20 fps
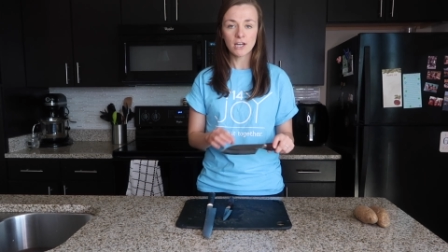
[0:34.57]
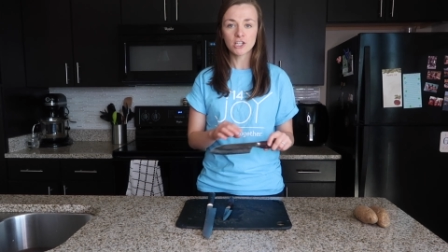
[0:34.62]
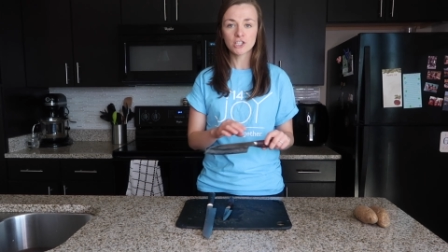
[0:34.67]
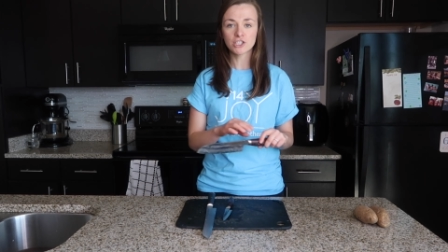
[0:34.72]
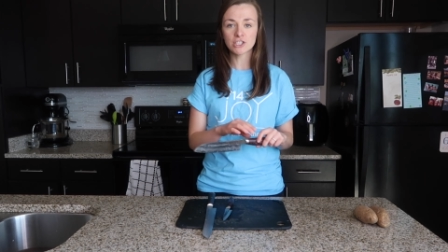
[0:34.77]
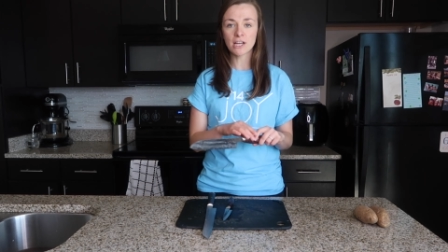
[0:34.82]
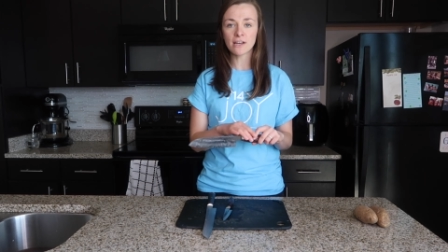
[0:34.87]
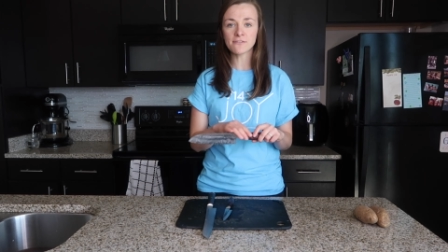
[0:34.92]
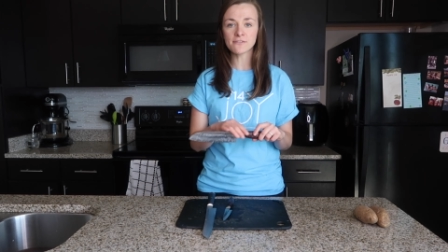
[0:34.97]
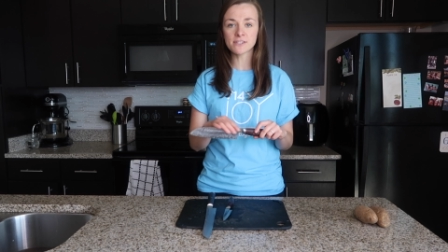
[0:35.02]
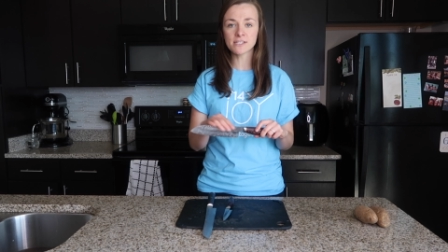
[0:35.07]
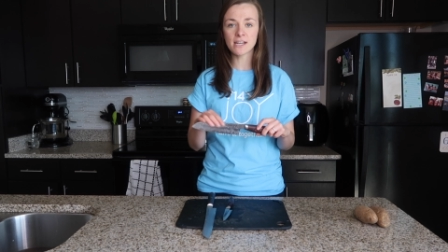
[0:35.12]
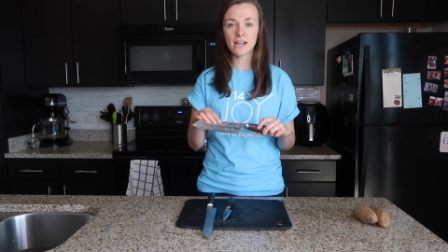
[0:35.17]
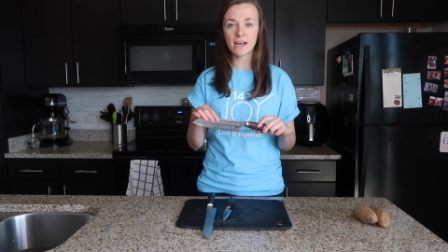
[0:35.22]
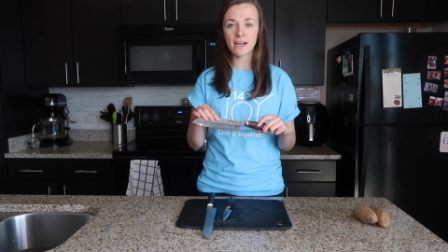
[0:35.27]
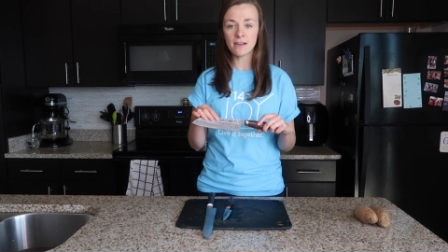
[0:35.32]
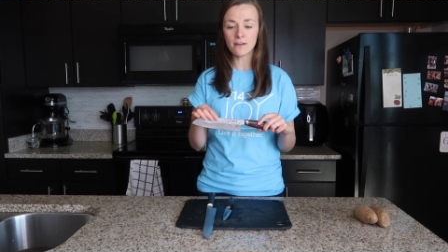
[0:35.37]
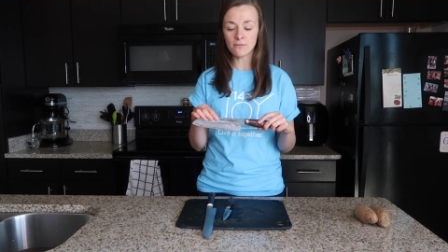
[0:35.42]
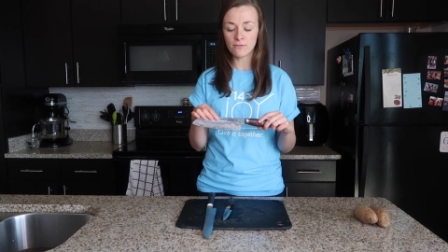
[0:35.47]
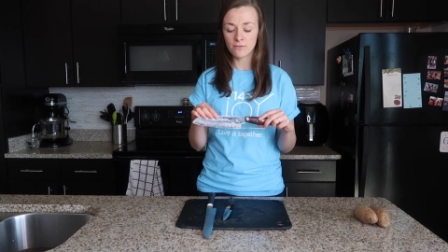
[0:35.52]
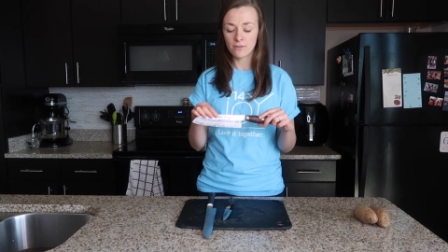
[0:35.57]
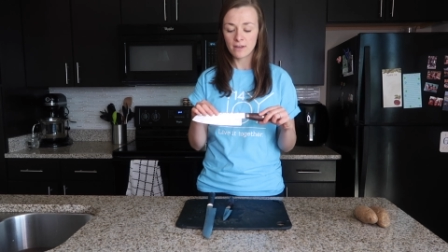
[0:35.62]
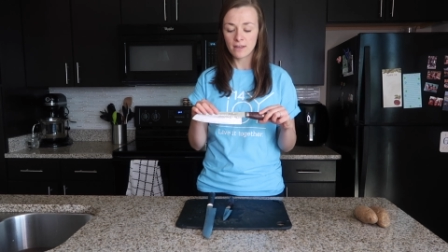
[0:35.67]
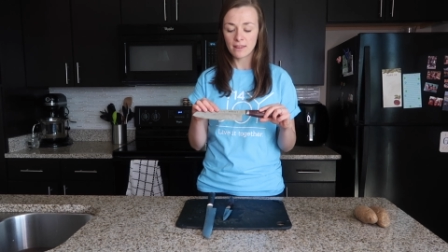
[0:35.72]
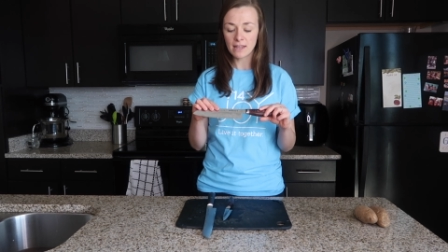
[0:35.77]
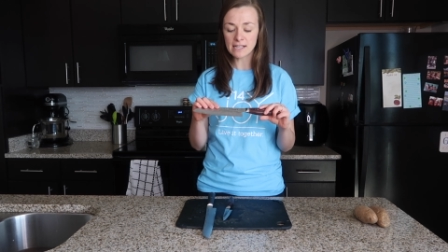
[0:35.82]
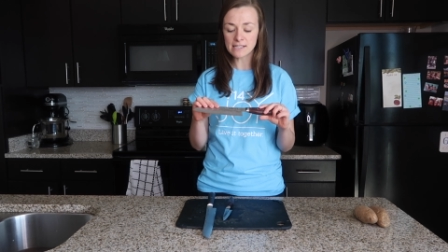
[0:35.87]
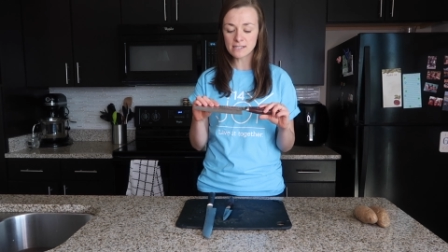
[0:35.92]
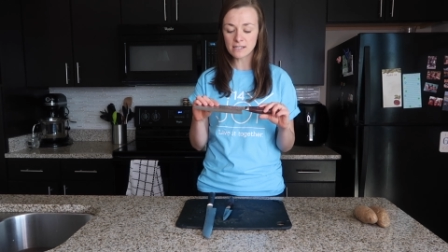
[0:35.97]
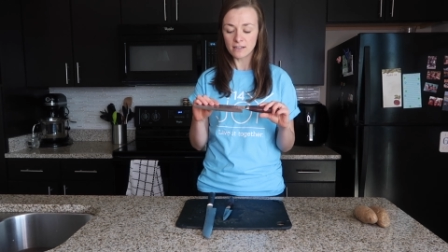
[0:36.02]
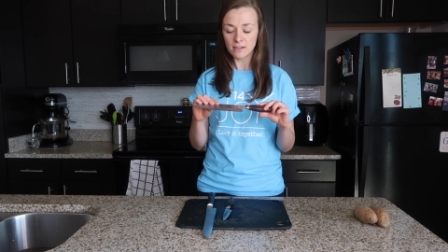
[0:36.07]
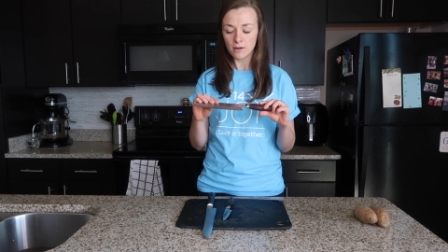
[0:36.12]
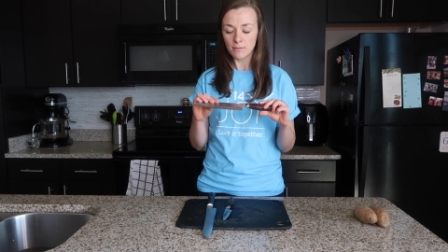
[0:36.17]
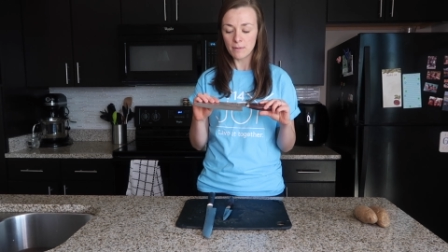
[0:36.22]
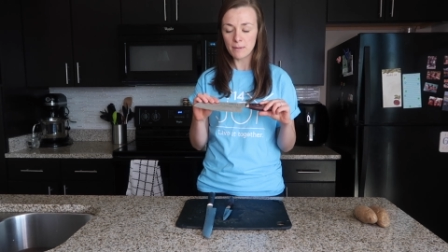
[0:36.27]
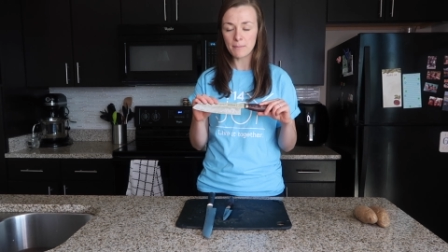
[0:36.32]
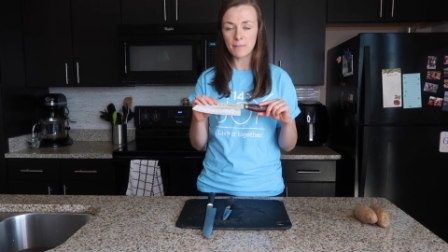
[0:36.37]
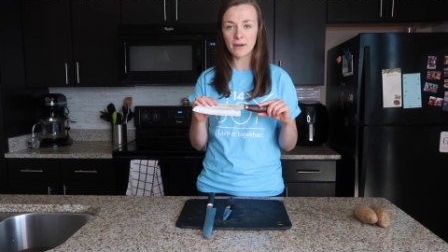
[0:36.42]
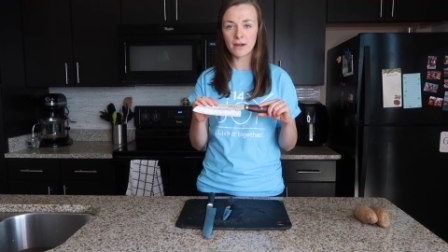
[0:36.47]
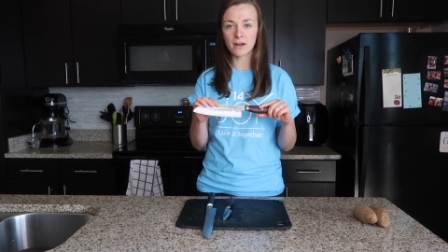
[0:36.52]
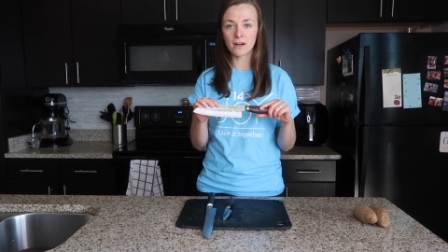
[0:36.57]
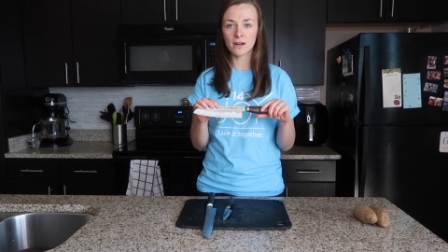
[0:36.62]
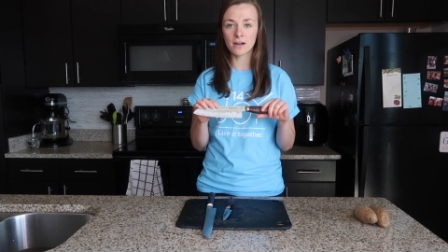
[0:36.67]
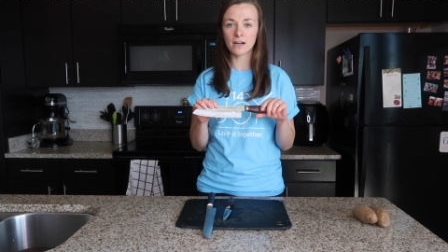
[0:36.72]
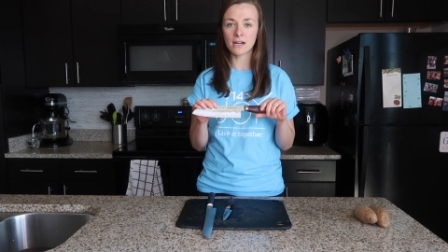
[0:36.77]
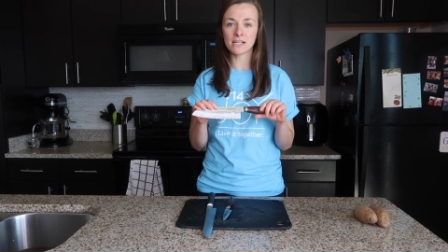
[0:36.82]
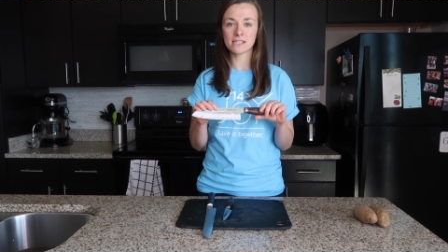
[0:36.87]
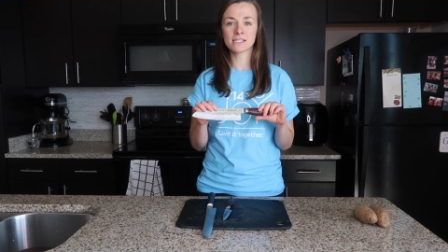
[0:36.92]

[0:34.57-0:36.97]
Chef's knife, that's a little bit bigger.